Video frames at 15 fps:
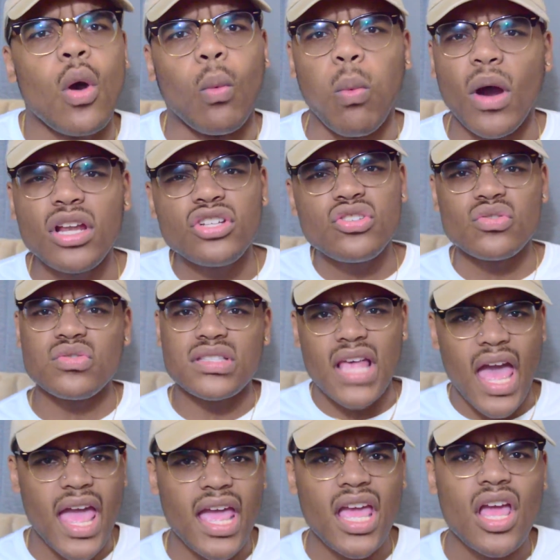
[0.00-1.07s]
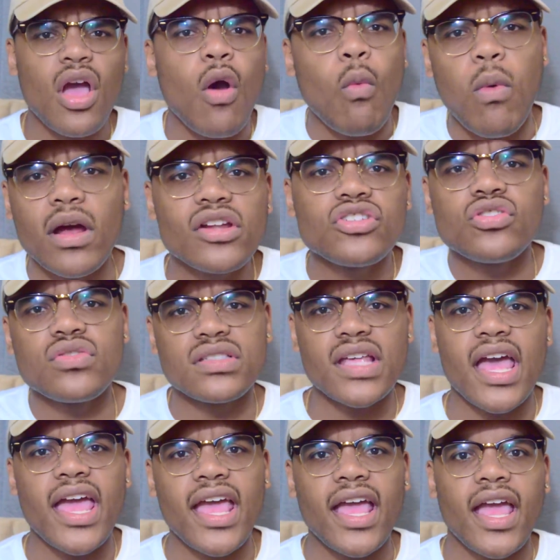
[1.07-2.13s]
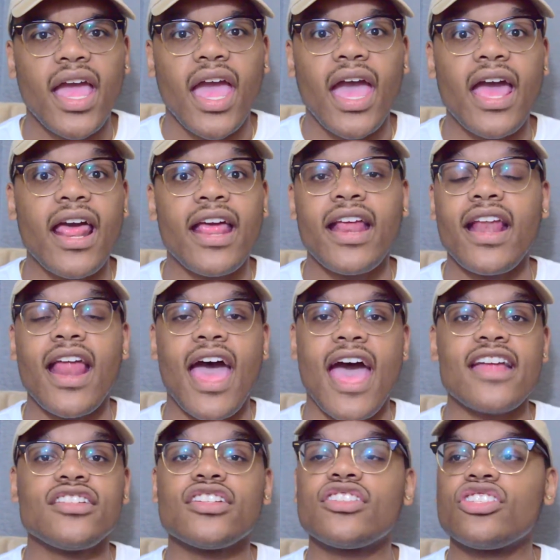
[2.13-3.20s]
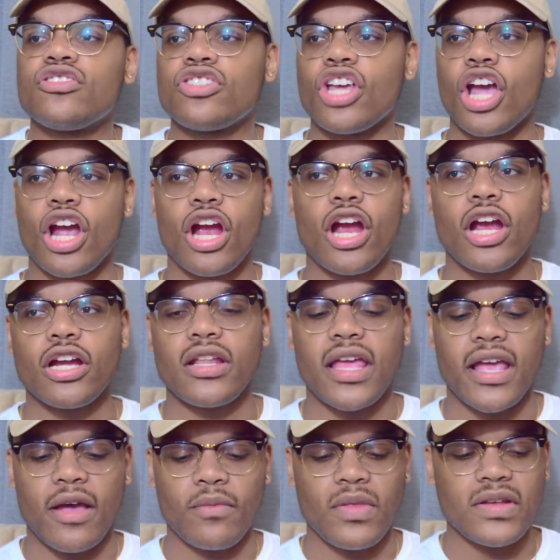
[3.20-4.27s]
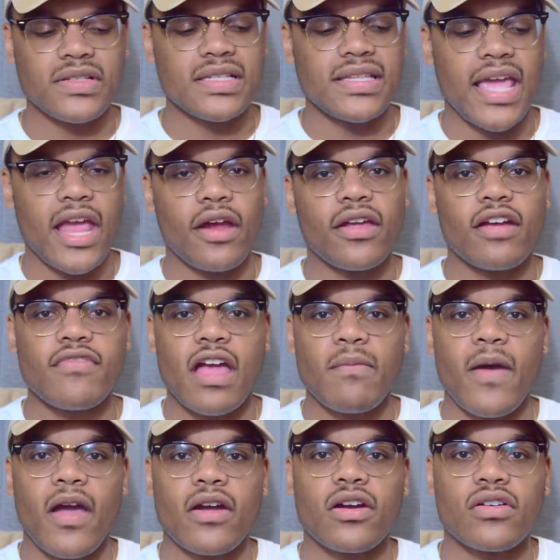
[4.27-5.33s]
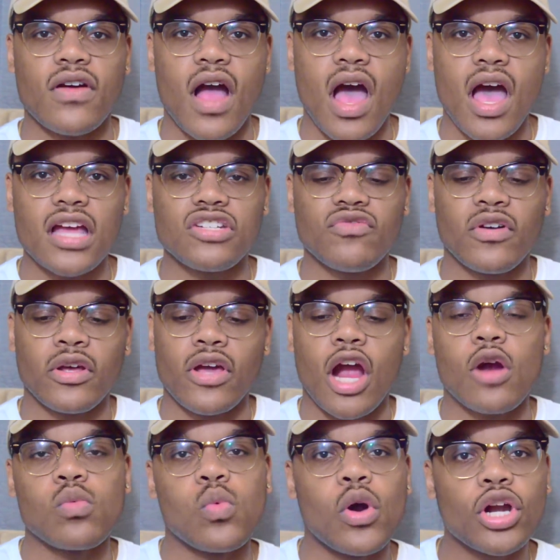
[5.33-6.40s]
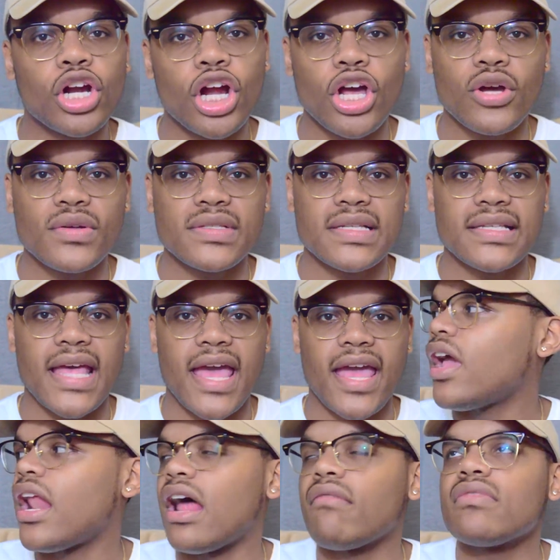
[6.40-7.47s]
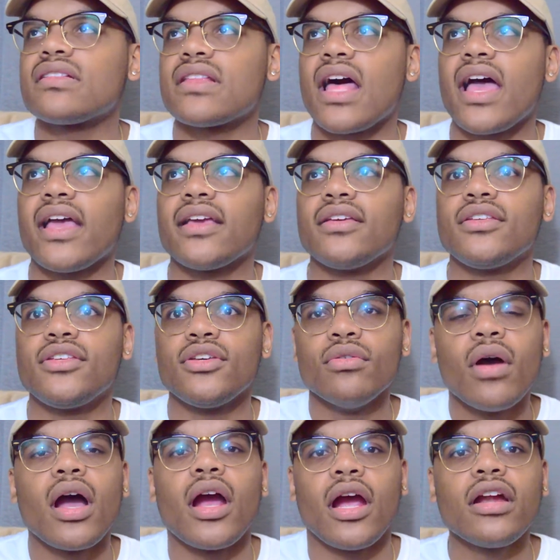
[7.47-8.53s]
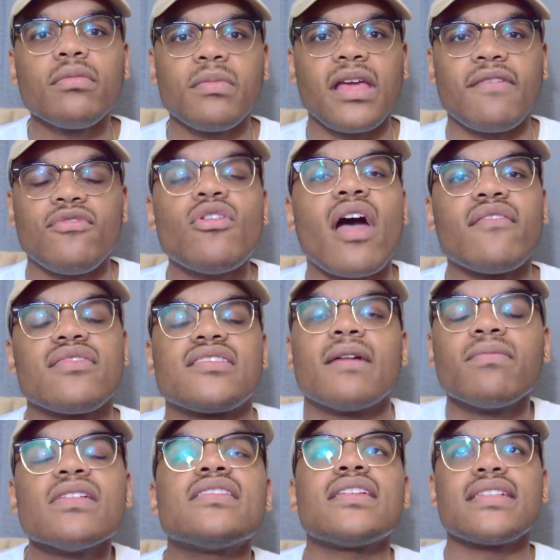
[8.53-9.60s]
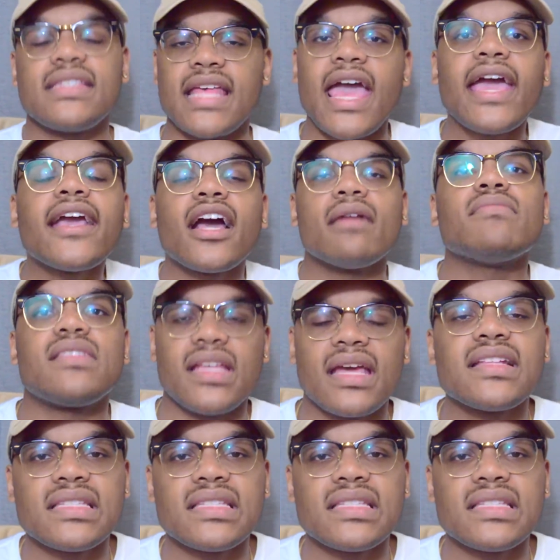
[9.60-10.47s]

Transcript: what did you say? What did you say? And I just turned, like there's this area right by our garage where our water hose is at. And I was like, you heard me. If you have something to say, come say it